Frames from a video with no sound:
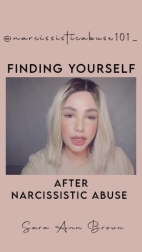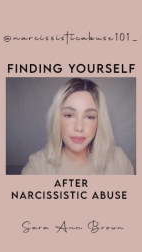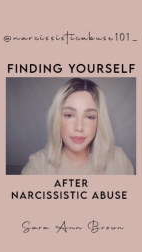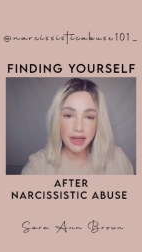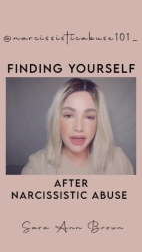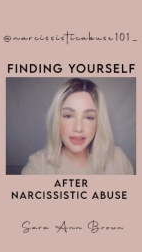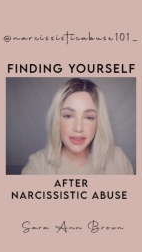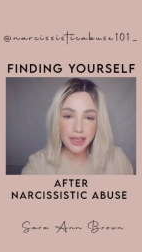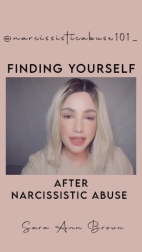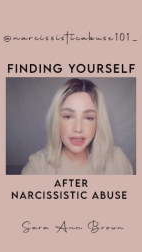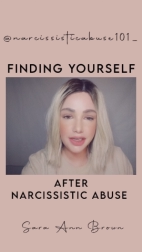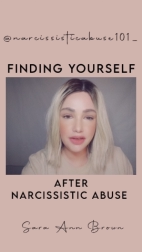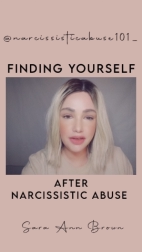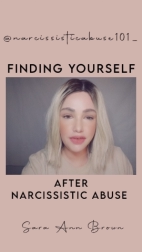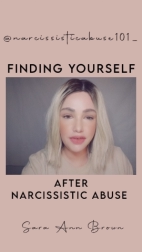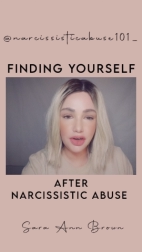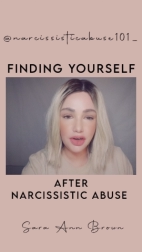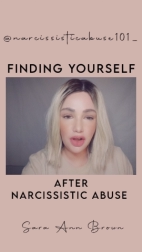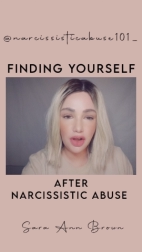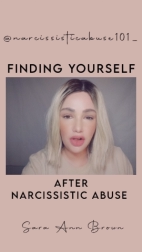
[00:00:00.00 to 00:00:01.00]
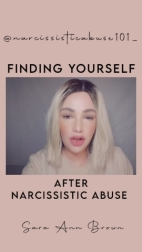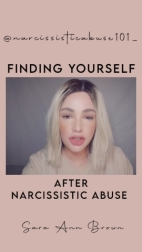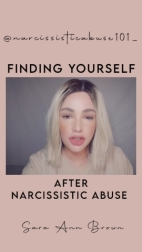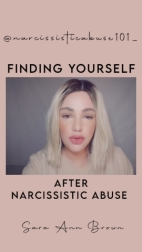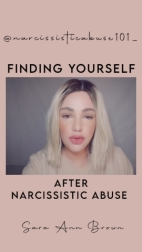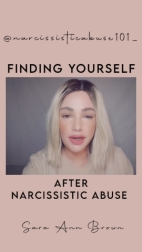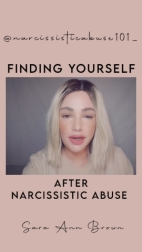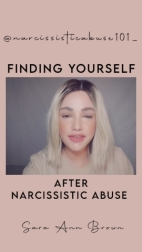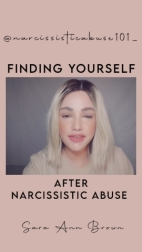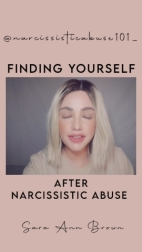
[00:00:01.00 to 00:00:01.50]
And by the end of it all, you
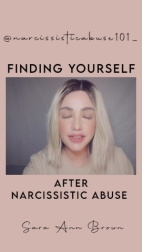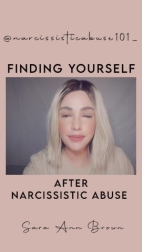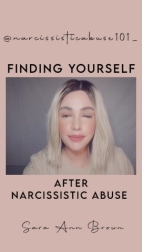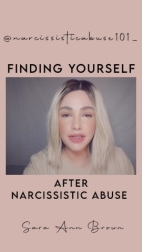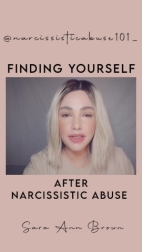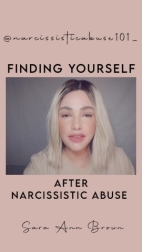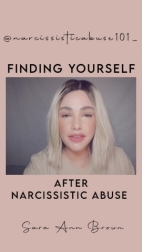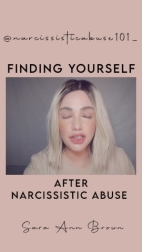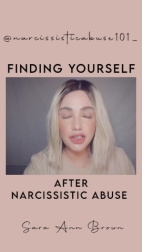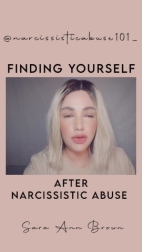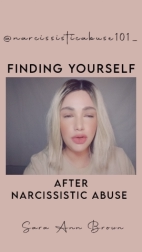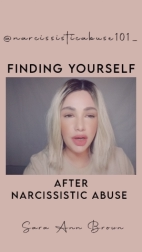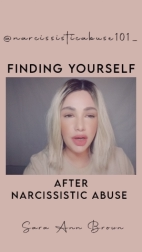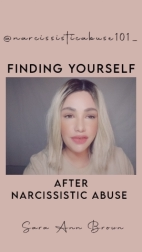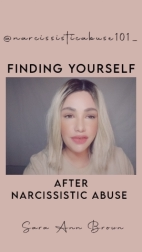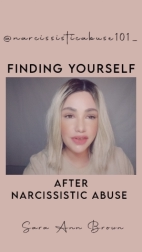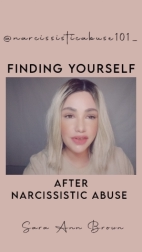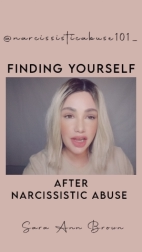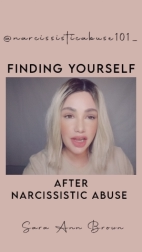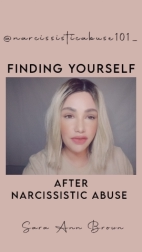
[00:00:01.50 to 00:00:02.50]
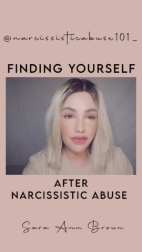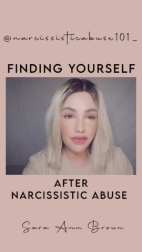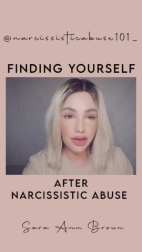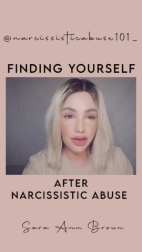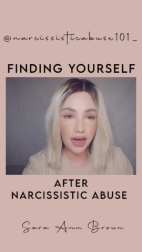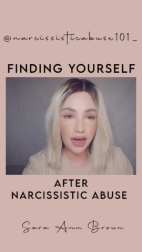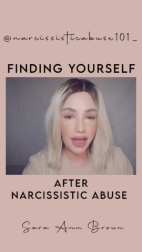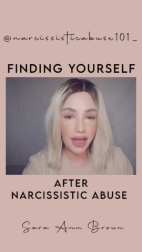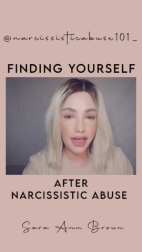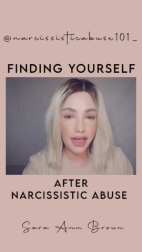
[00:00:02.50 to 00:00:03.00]
have something that you have never
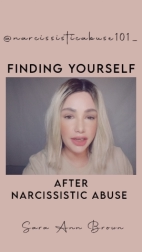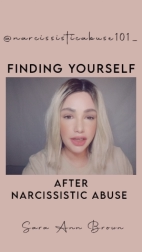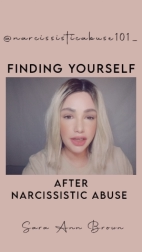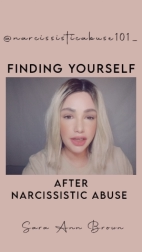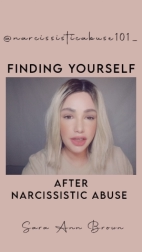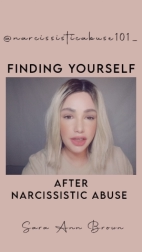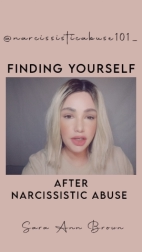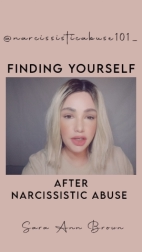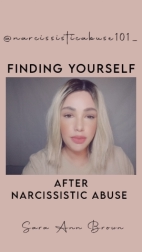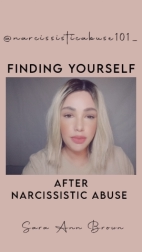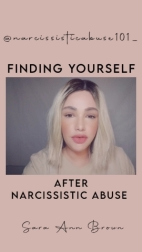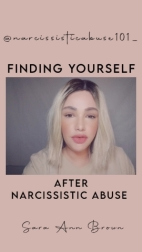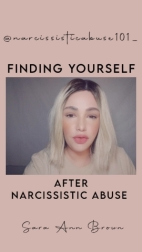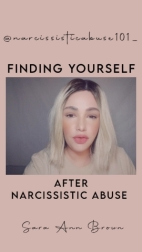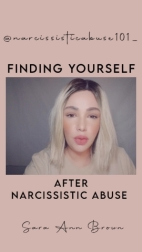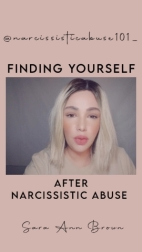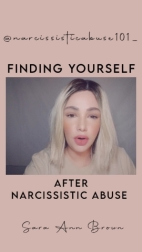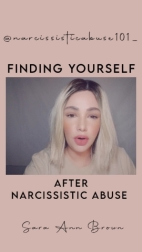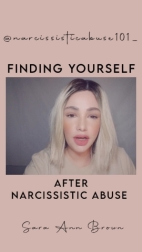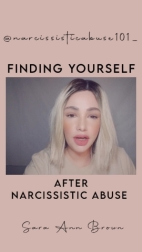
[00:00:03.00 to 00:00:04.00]
had before,